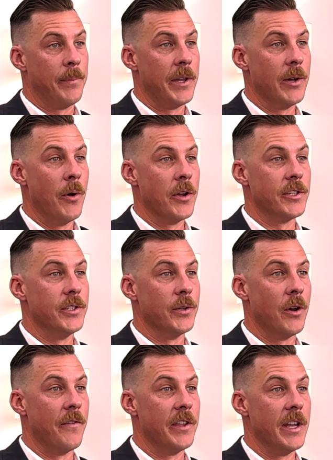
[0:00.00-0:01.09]
plenty of work to do
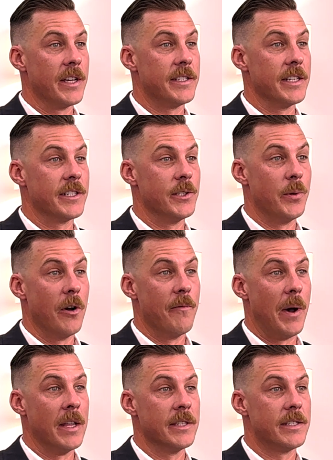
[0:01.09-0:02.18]
over the next 6 to 12
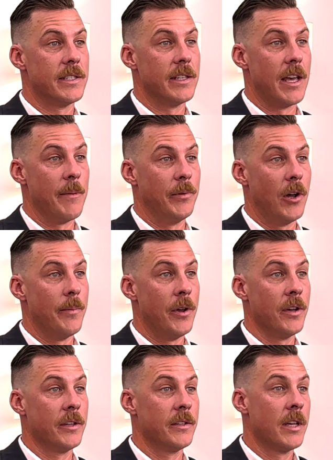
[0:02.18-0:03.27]
months at
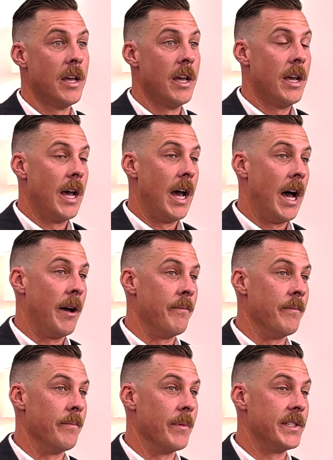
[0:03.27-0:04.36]
Bleiberg.
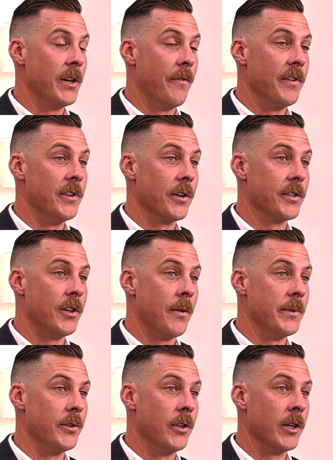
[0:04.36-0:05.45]
Myself and Dr. Simon
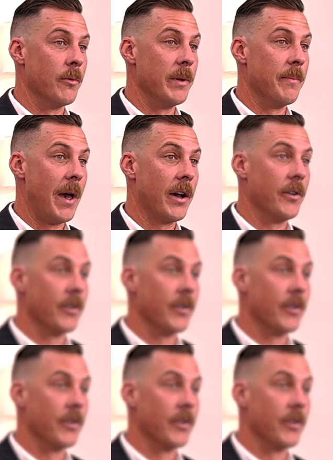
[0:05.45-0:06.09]
Dorling will be back on